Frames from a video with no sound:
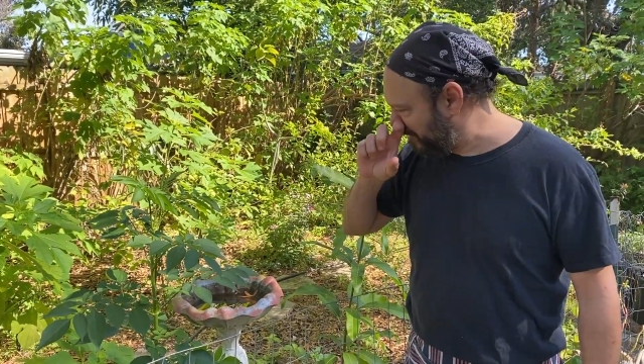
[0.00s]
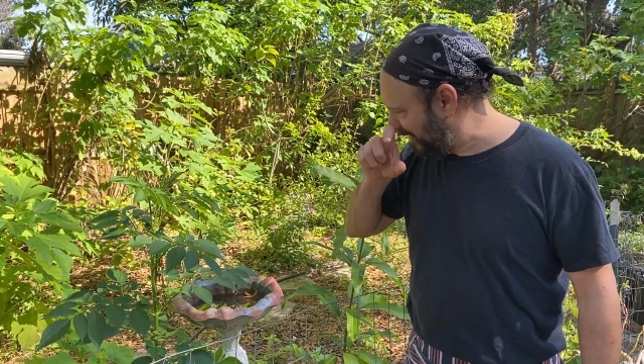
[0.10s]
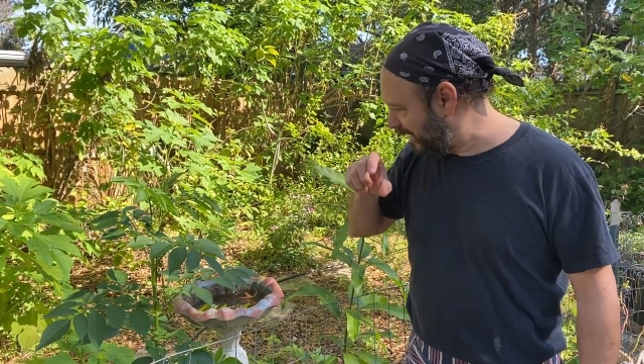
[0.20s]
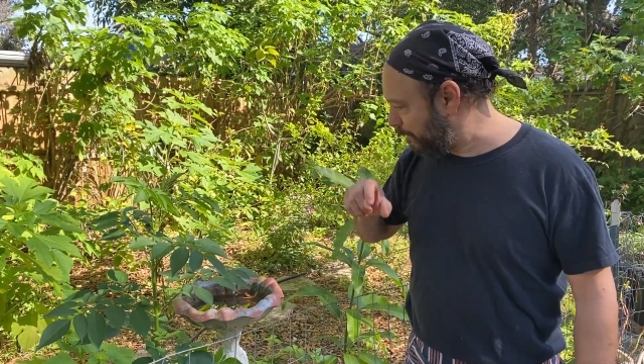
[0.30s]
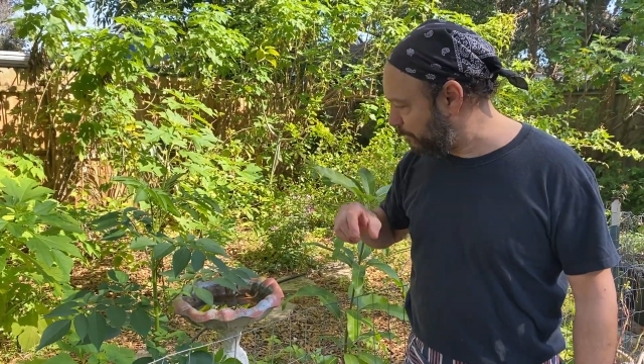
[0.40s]

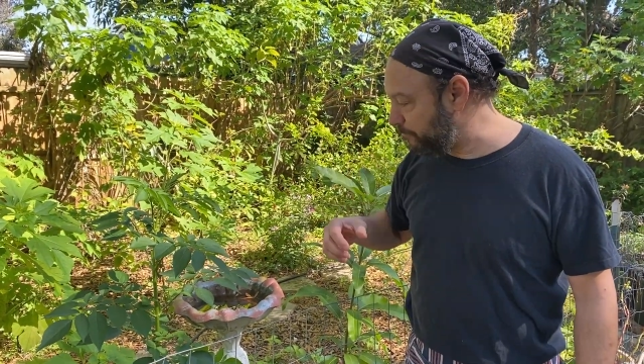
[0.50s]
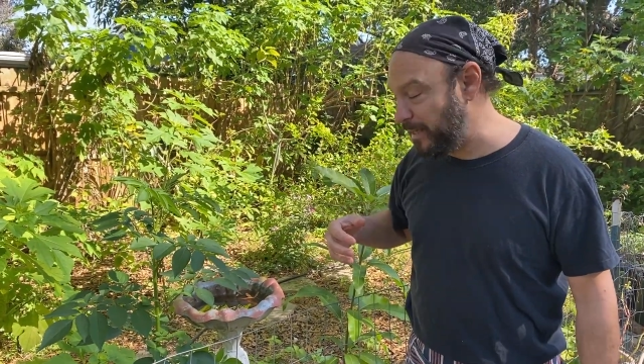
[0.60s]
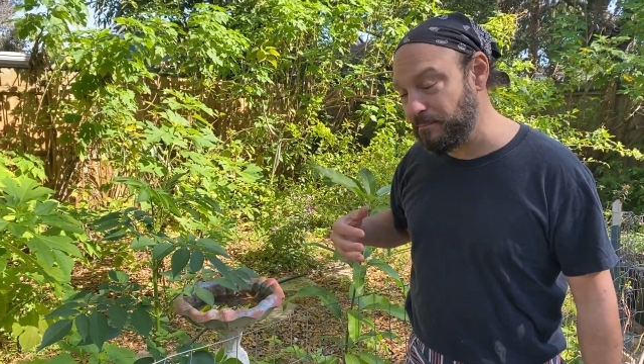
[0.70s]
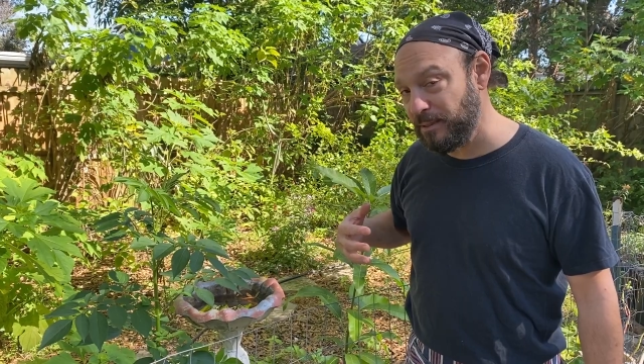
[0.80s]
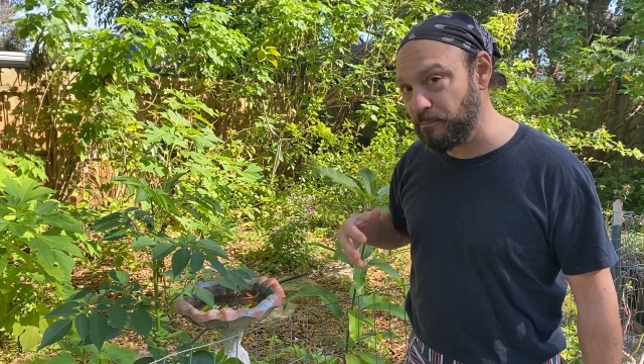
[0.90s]
and it
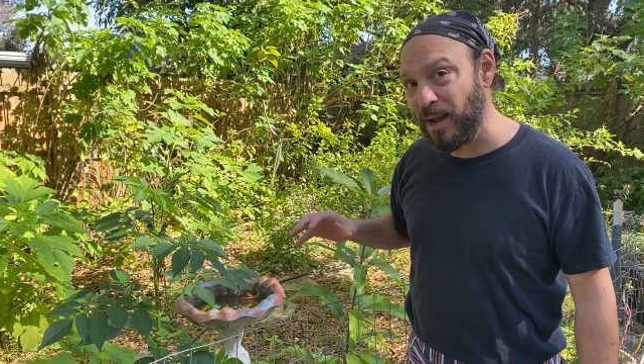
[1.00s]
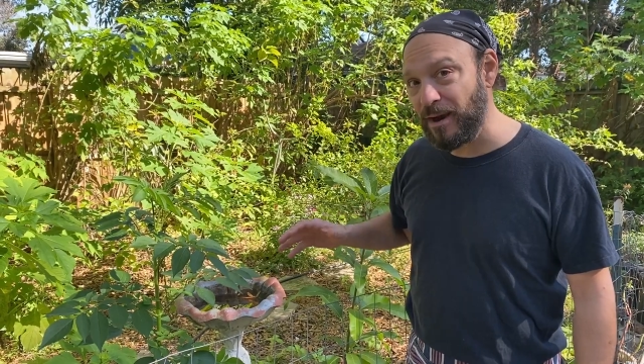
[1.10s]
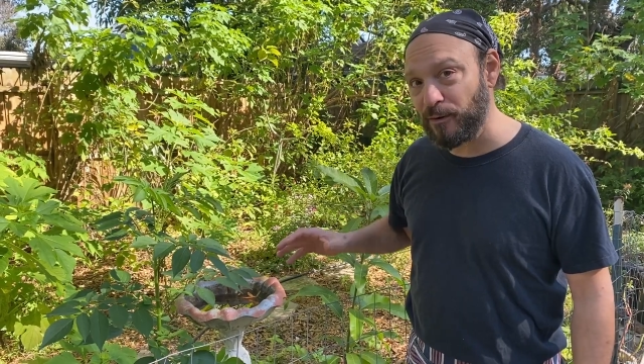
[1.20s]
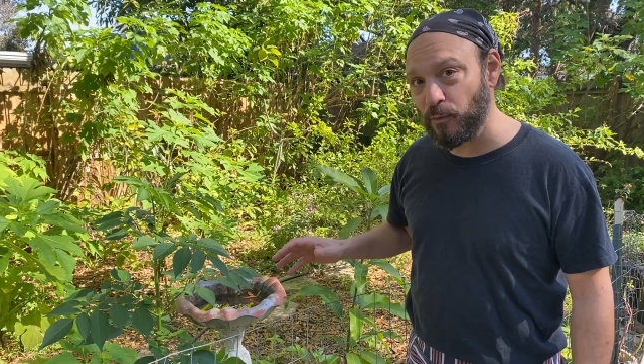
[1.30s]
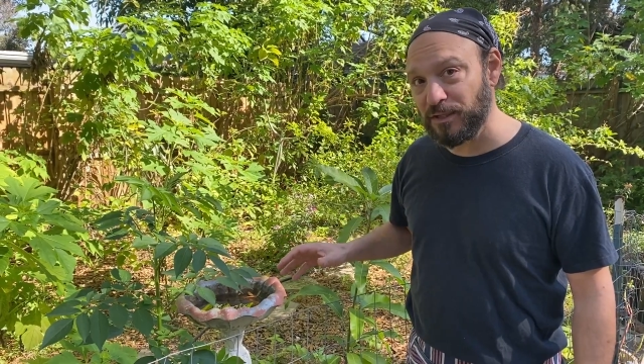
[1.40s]
made me
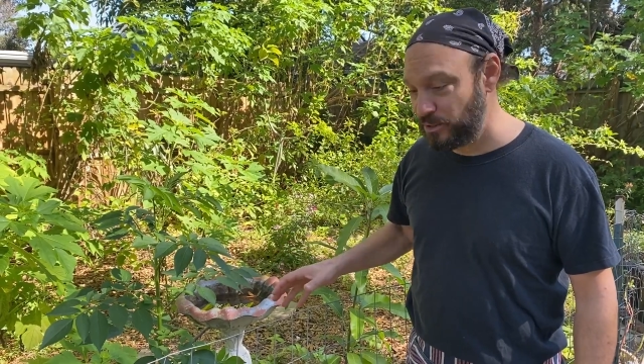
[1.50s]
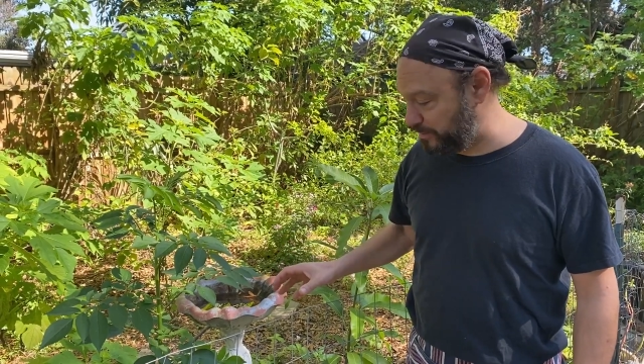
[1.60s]
paranoid just to